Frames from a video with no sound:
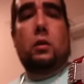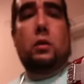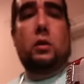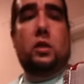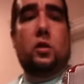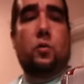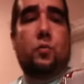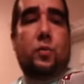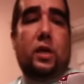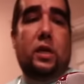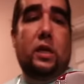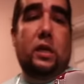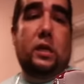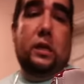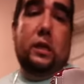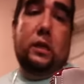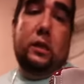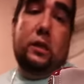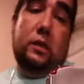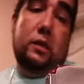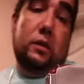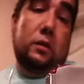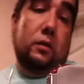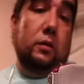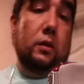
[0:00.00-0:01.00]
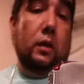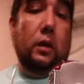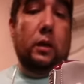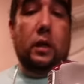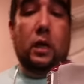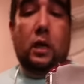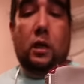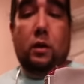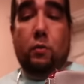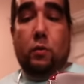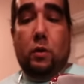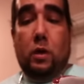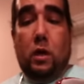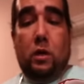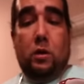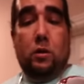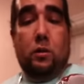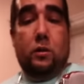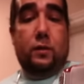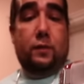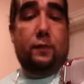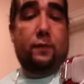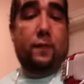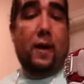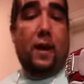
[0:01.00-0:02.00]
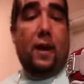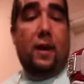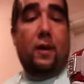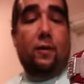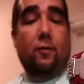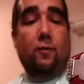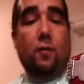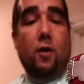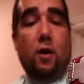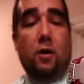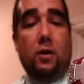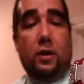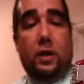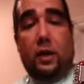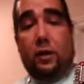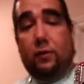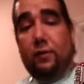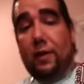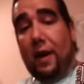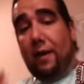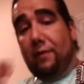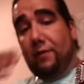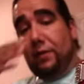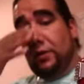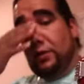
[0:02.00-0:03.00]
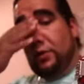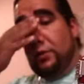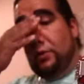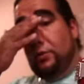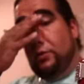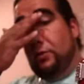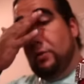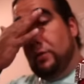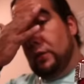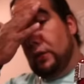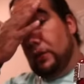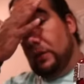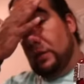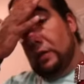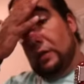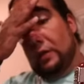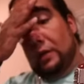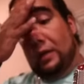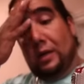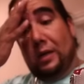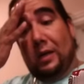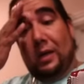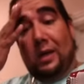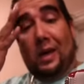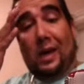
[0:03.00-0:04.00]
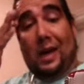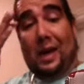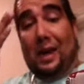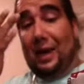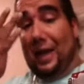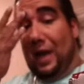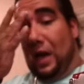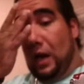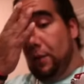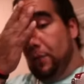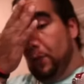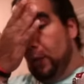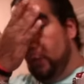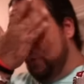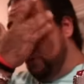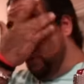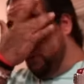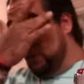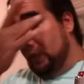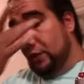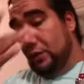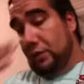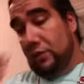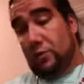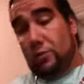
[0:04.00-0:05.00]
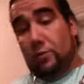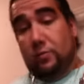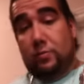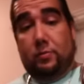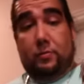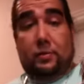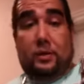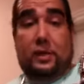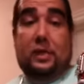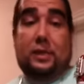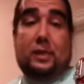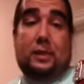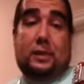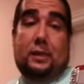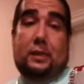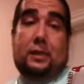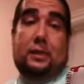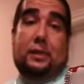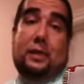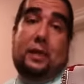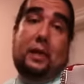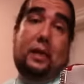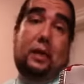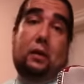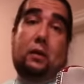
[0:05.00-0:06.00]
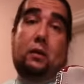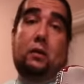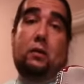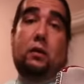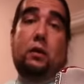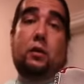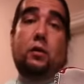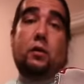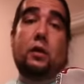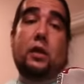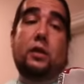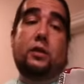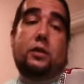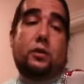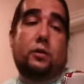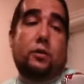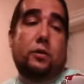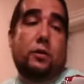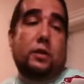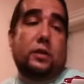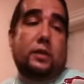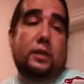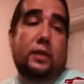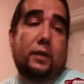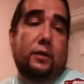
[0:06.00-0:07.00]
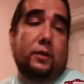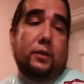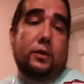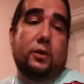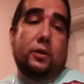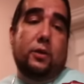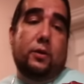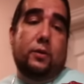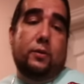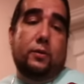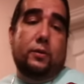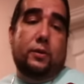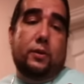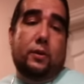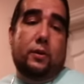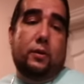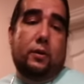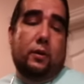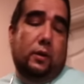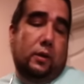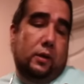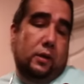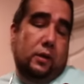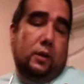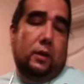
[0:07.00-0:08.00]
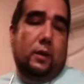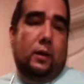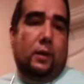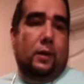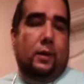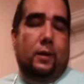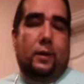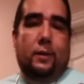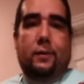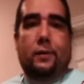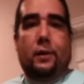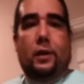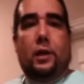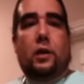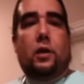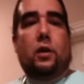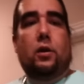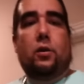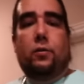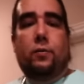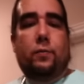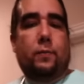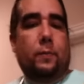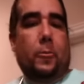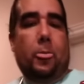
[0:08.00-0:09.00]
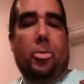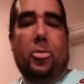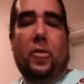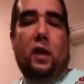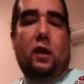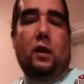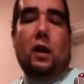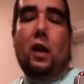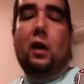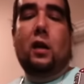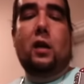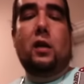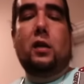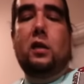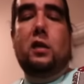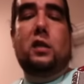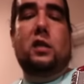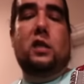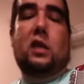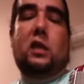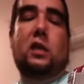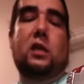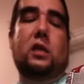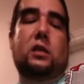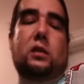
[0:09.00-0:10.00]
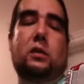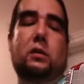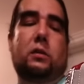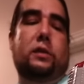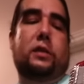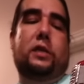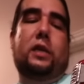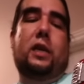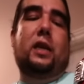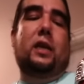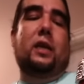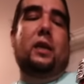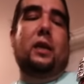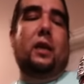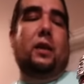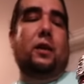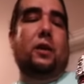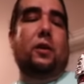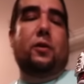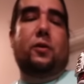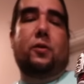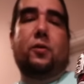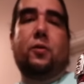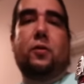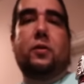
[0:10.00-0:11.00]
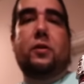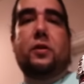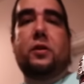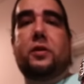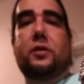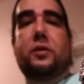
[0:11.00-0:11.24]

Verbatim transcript: Now, to me, this is another one of those fine quality crafted shoes that a lot of people just don't get to see, you know, unless you go to sneaker shows or, you know, you're not gonna just see this sitting in your corner